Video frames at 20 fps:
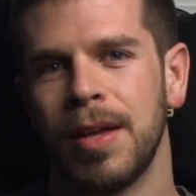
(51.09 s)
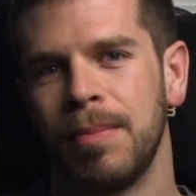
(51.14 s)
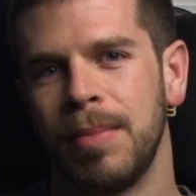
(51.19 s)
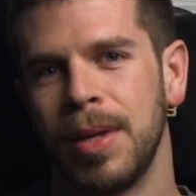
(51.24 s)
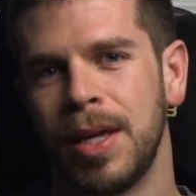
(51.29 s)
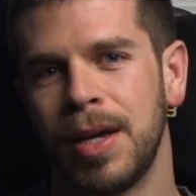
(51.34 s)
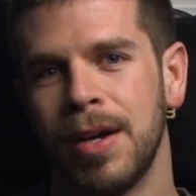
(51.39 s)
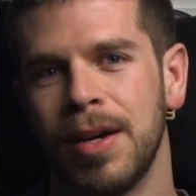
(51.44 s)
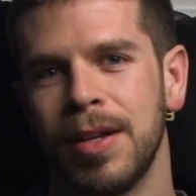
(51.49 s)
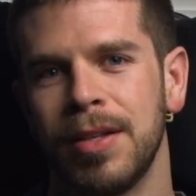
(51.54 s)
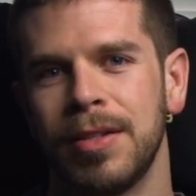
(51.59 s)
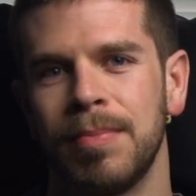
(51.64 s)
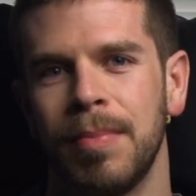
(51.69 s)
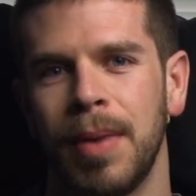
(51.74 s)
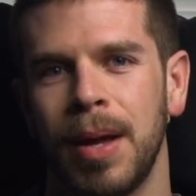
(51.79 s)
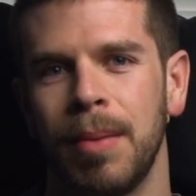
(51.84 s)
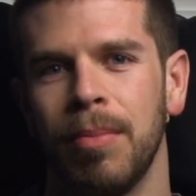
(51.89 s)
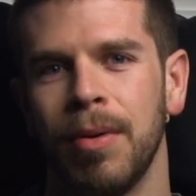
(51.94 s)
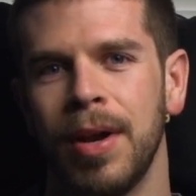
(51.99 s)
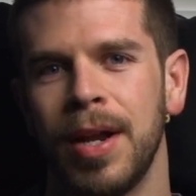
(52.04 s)
because
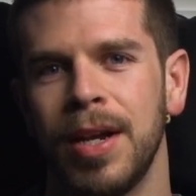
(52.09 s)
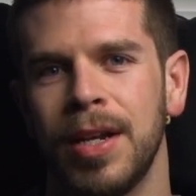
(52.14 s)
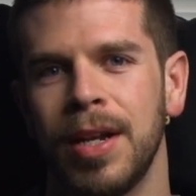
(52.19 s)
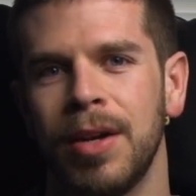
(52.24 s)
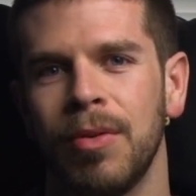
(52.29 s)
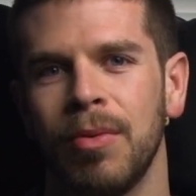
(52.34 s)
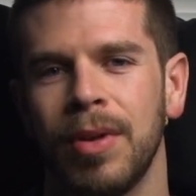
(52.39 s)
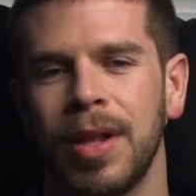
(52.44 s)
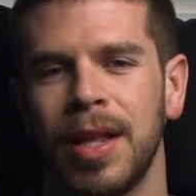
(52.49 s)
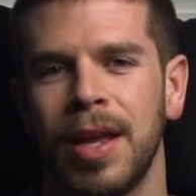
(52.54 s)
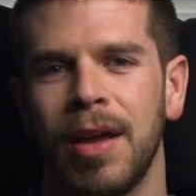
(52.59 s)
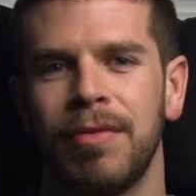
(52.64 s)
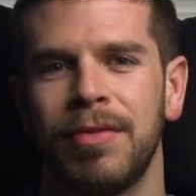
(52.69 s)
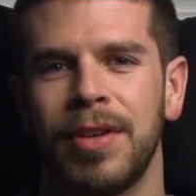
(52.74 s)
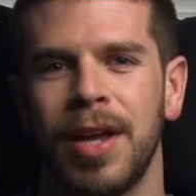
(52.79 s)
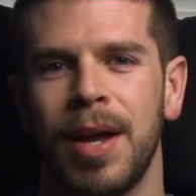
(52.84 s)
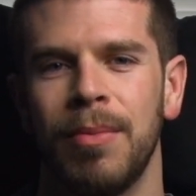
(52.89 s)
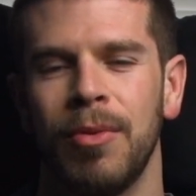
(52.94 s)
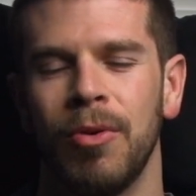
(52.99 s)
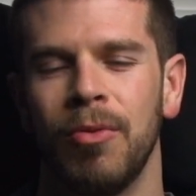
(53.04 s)
my brain didn't really have
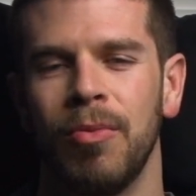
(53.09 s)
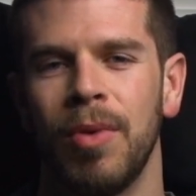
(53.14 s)
time to